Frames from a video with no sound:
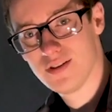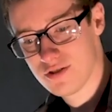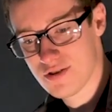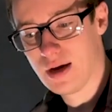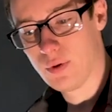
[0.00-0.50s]

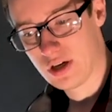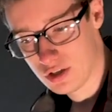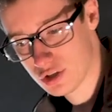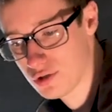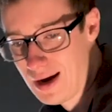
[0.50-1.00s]
So now we're going to
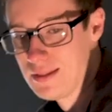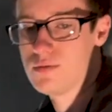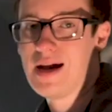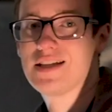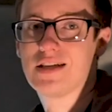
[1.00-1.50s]
just grind the
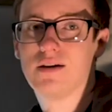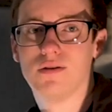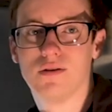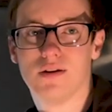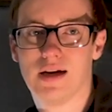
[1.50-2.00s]
rest out,
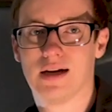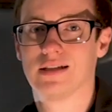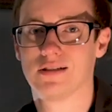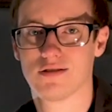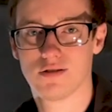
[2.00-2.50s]

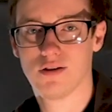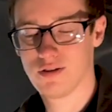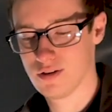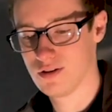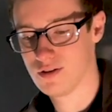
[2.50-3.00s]
and
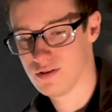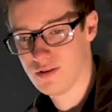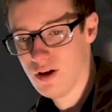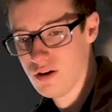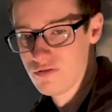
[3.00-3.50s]

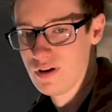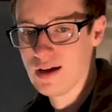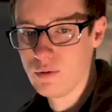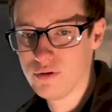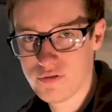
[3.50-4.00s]
hopefully
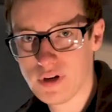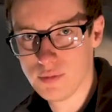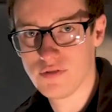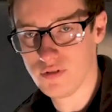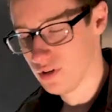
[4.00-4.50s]
that will free up
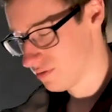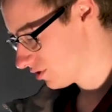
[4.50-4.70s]
the floor for